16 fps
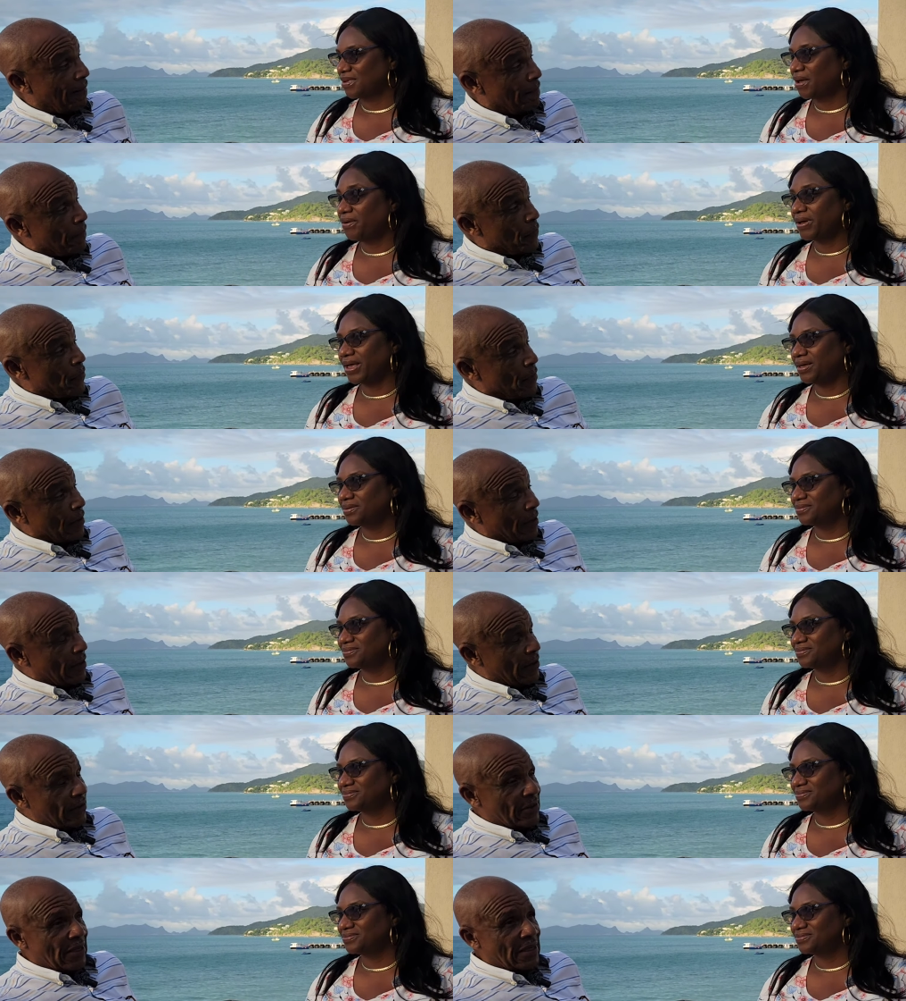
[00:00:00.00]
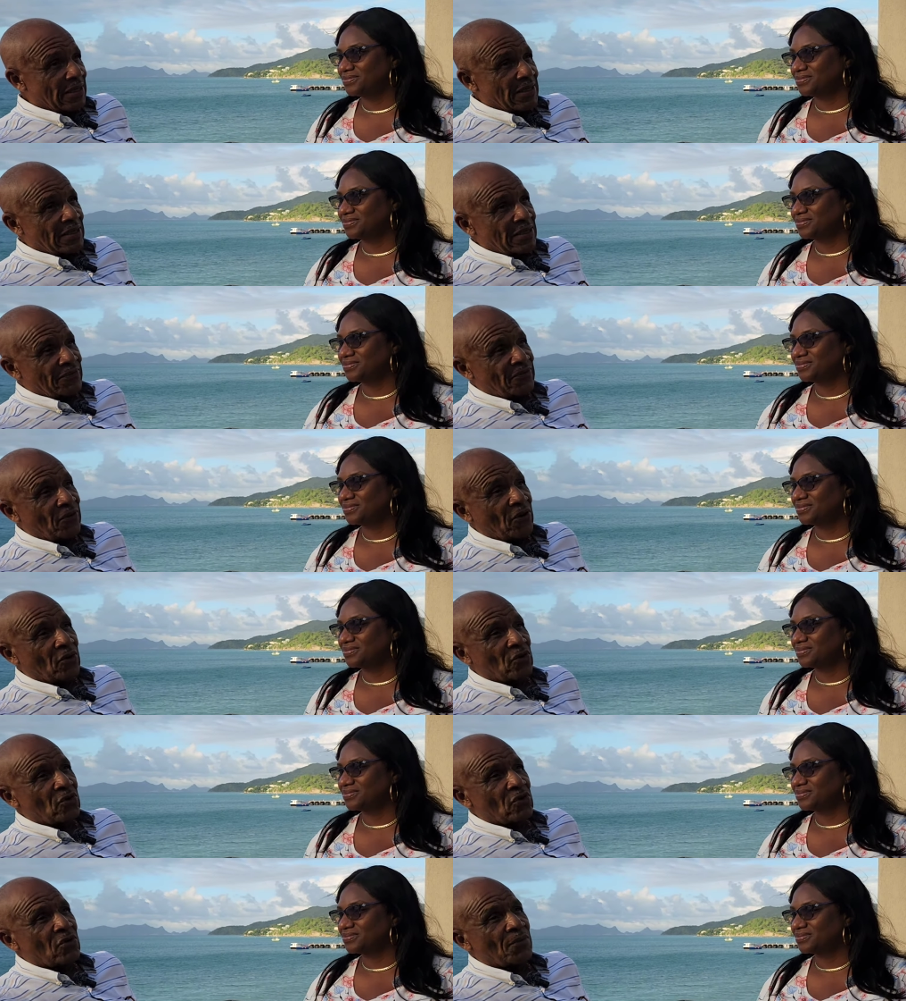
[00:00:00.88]
Speaker 1: Okay. And then he
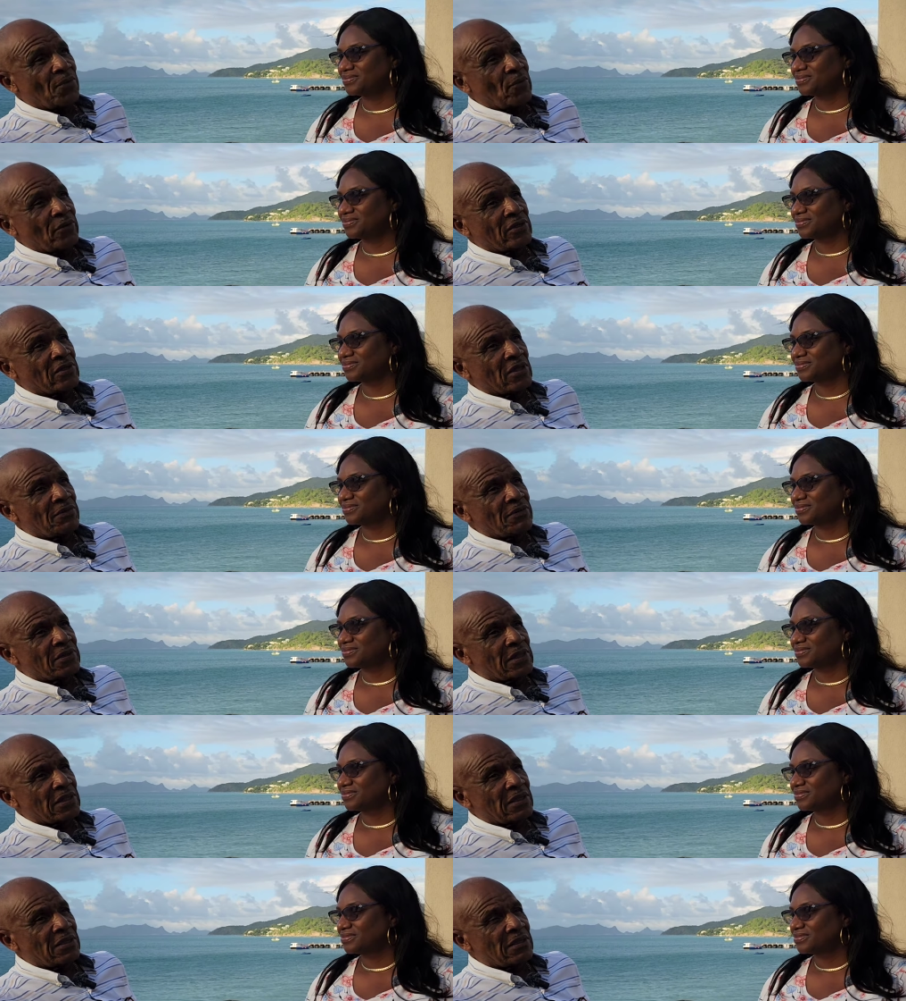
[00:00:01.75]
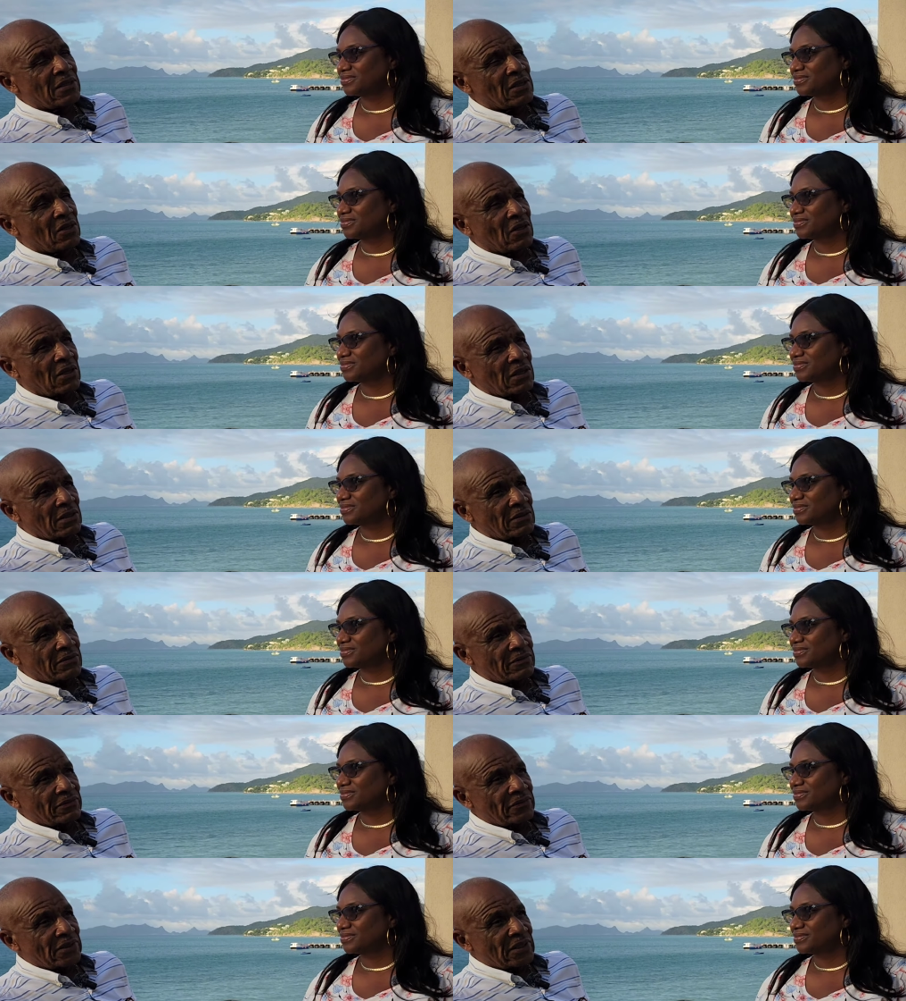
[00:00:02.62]
followed up with something called
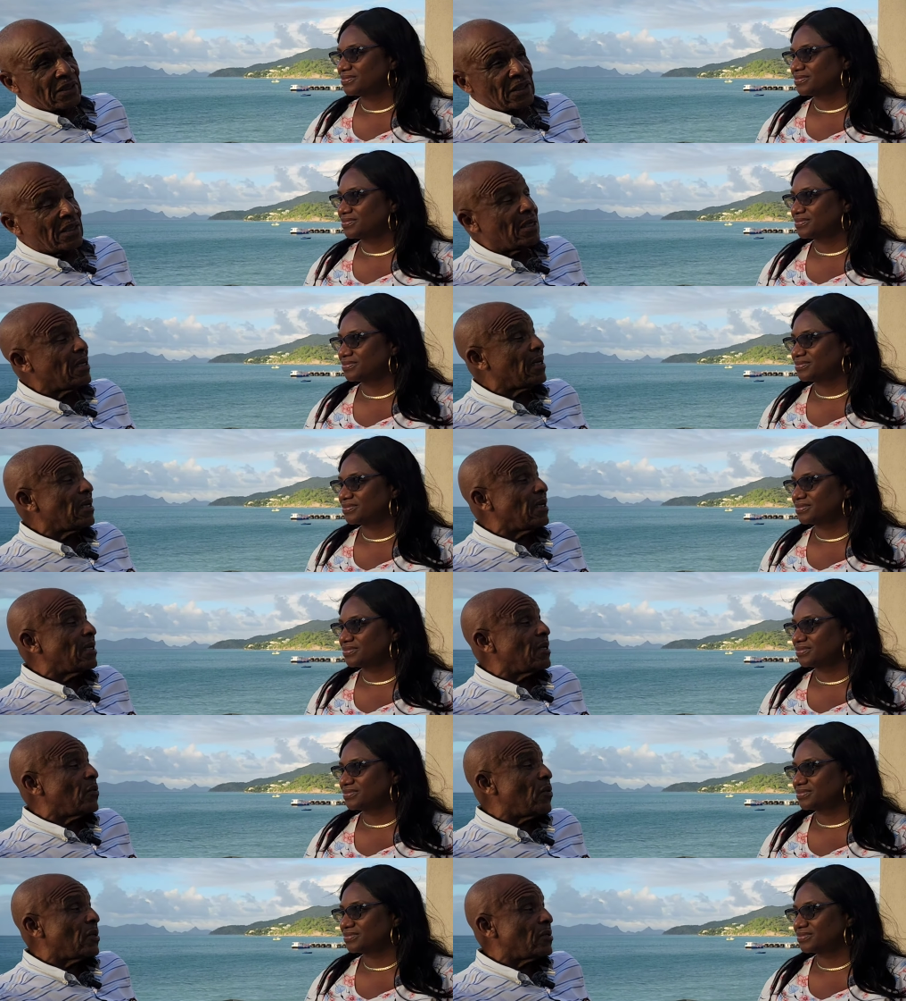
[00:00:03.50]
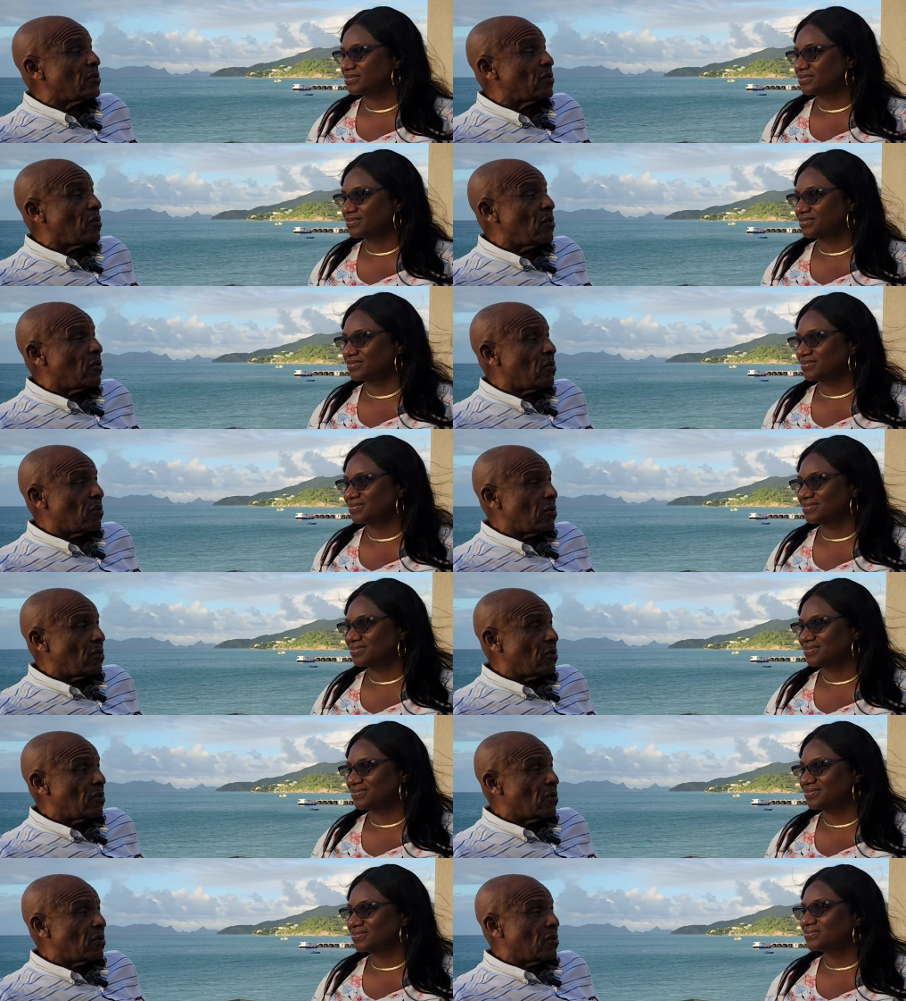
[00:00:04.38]
England, I want to go.
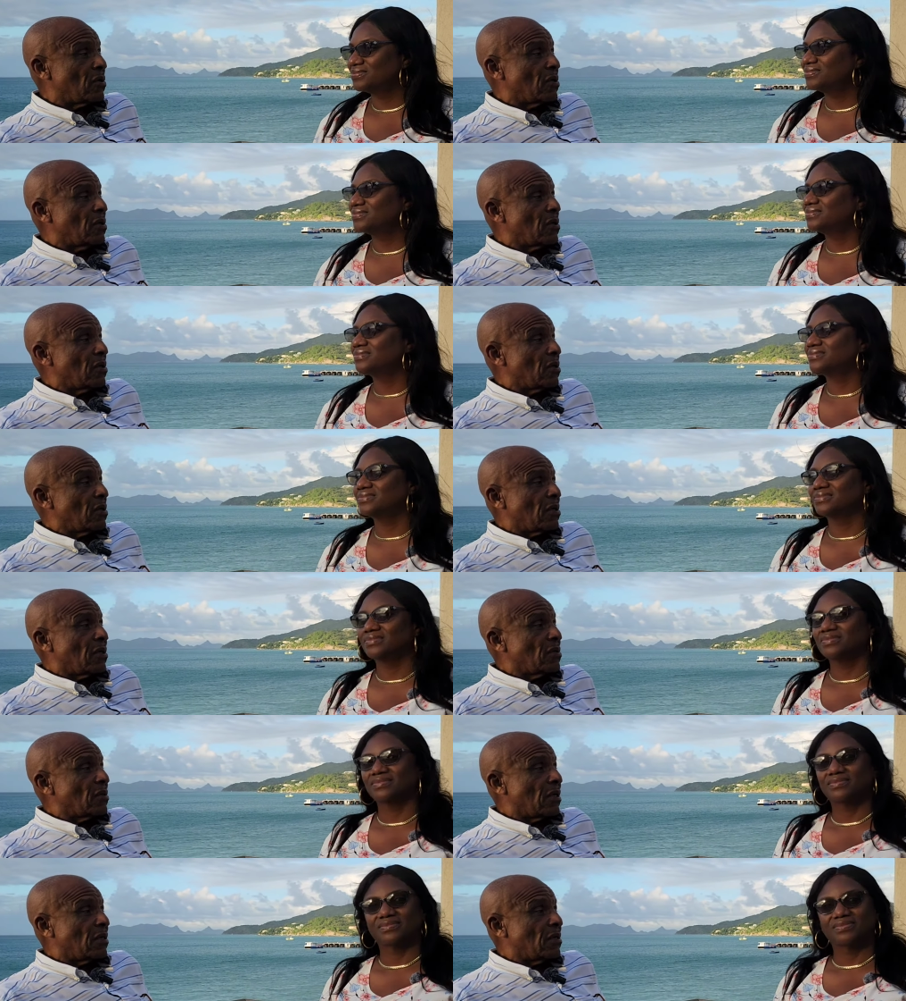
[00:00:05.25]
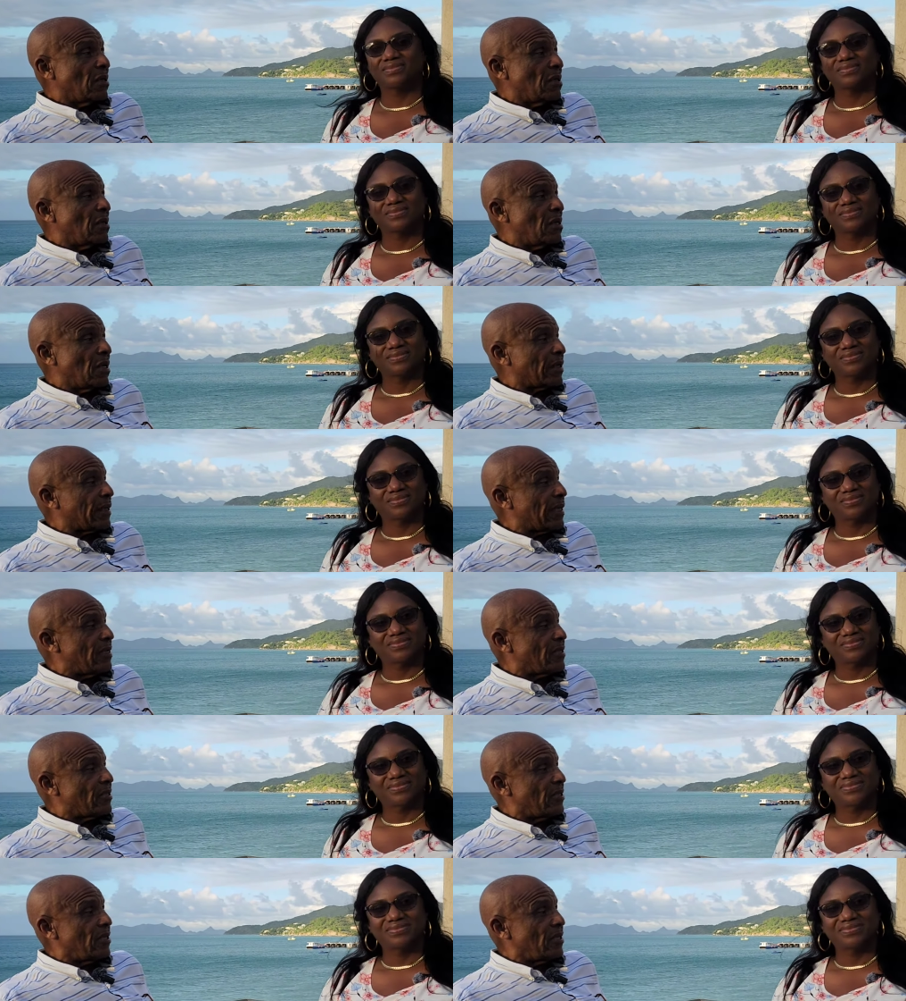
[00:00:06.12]
I can't stay here no I can't